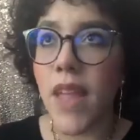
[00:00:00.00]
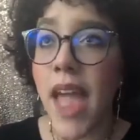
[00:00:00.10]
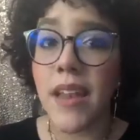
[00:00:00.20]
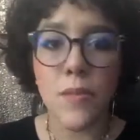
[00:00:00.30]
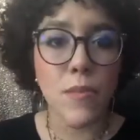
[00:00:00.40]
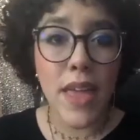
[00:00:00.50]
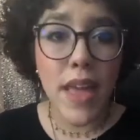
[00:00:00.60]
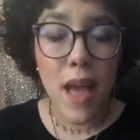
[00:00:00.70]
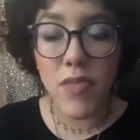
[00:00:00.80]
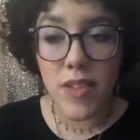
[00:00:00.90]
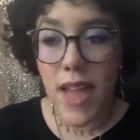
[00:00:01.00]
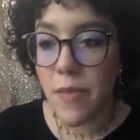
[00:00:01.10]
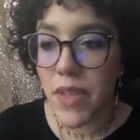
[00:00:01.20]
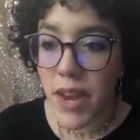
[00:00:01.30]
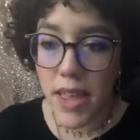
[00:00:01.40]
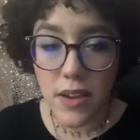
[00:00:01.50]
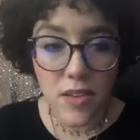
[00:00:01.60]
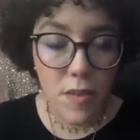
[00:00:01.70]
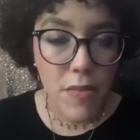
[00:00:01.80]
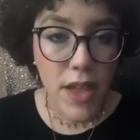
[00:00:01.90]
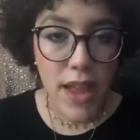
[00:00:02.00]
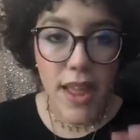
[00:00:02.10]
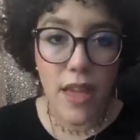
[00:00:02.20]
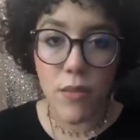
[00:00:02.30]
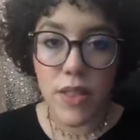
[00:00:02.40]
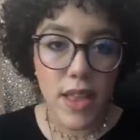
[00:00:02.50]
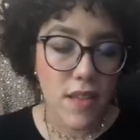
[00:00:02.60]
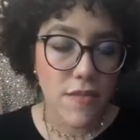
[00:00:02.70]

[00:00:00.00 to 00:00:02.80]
And me, I'm the type that I hear something and I get really